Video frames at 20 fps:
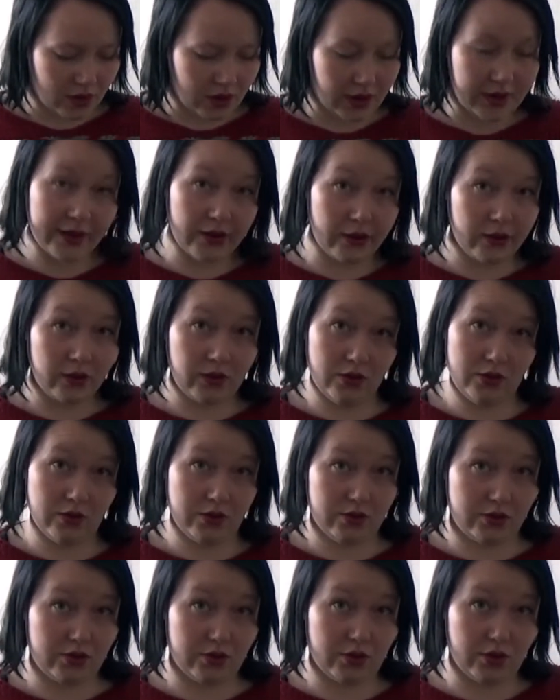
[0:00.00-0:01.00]
I
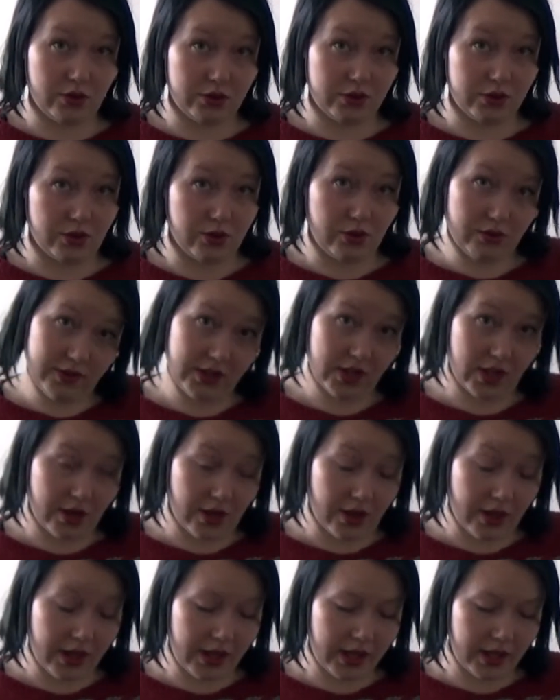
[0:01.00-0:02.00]
used also Novita
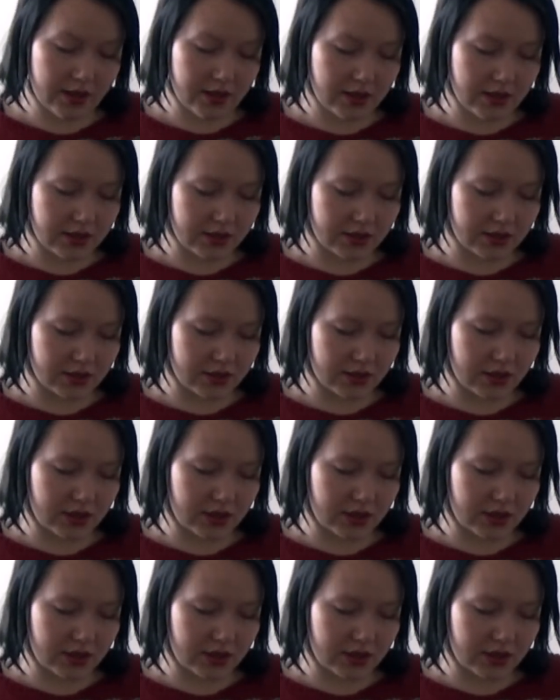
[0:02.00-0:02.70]
Nalle in this.